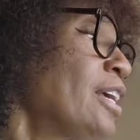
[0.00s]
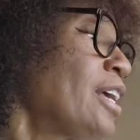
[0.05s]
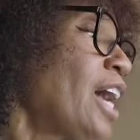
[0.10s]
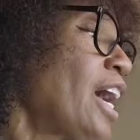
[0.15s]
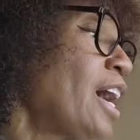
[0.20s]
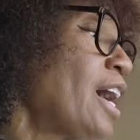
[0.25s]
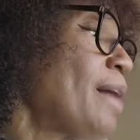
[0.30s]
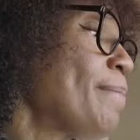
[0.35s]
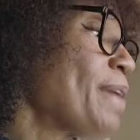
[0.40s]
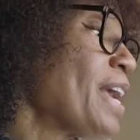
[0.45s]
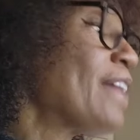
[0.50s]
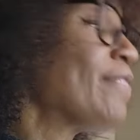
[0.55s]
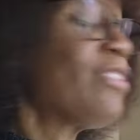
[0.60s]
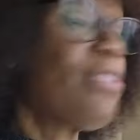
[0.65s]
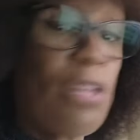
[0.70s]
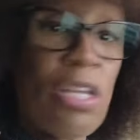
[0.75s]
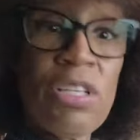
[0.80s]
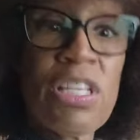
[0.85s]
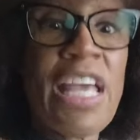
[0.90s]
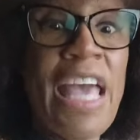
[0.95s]
And
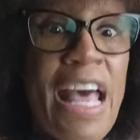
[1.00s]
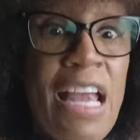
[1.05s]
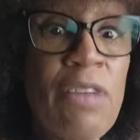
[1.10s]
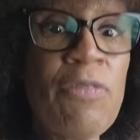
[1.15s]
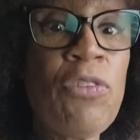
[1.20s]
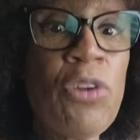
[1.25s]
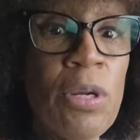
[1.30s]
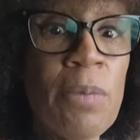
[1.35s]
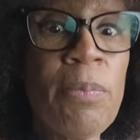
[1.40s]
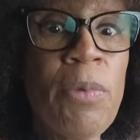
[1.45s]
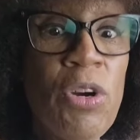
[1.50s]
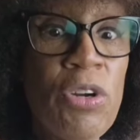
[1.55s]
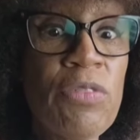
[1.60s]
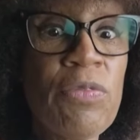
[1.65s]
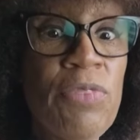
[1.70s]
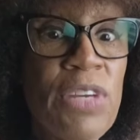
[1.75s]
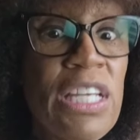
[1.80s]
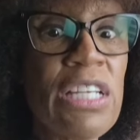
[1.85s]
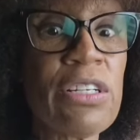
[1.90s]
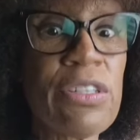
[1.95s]
the California Motor
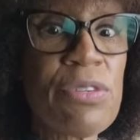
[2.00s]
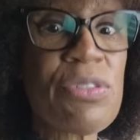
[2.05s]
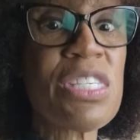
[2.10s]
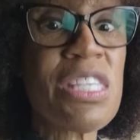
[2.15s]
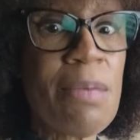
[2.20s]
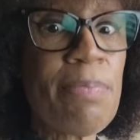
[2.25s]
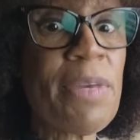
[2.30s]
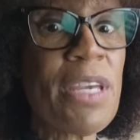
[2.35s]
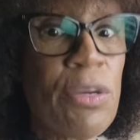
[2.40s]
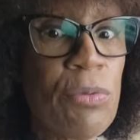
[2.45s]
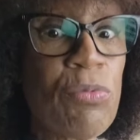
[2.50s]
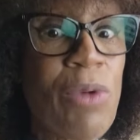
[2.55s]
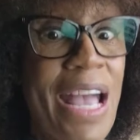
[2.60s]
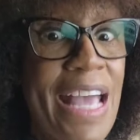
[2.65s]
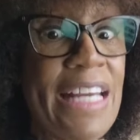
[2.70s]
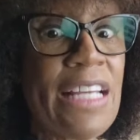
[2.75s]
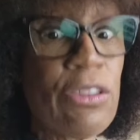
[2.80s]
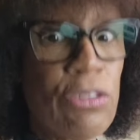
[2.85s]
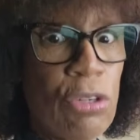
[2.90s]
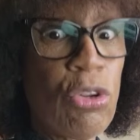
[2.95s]
Vehicle sent me in
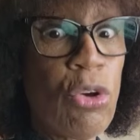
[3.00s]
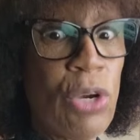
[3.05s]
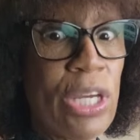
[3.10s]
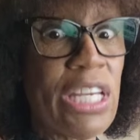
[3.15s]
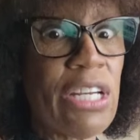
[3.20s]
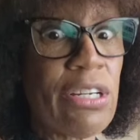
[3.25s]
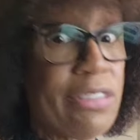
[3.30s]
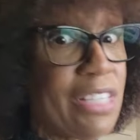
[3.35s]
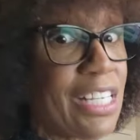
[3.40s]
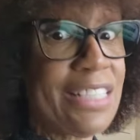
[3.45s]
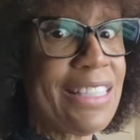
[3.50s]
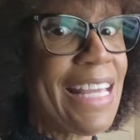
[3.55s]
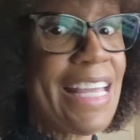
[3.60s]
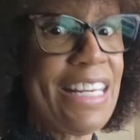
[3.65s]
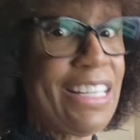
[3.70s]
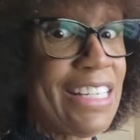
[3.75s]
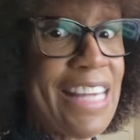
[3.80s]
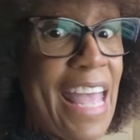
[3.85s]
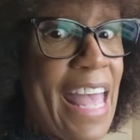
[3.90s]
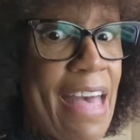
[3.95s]
writing, the lawyer, that they
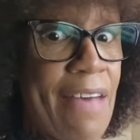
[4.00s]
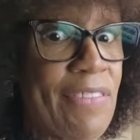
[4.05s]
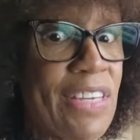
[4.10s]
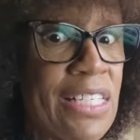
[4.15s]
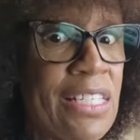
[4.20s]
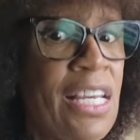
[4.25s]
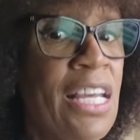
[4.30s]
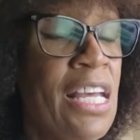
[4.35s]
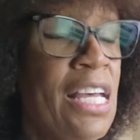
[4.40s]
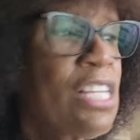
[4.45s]
didn't have it.